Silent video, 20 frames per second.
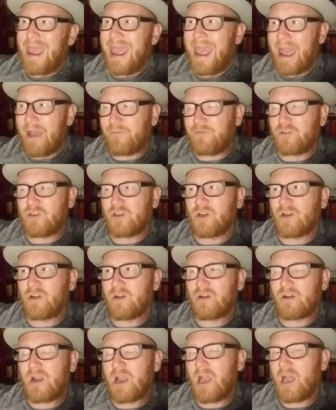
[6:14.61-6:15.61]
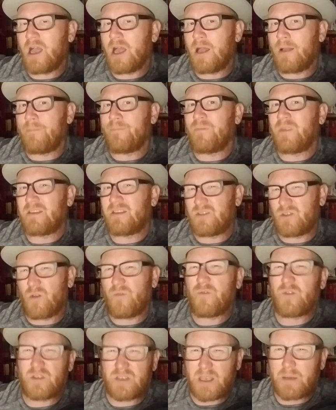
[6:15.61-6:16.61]
after um, like so
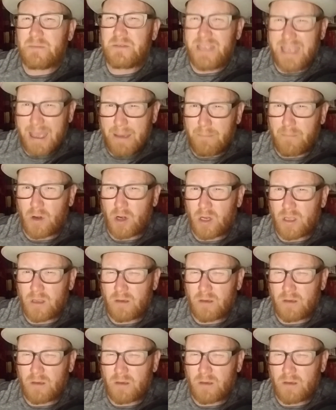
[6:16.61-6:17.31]
for September,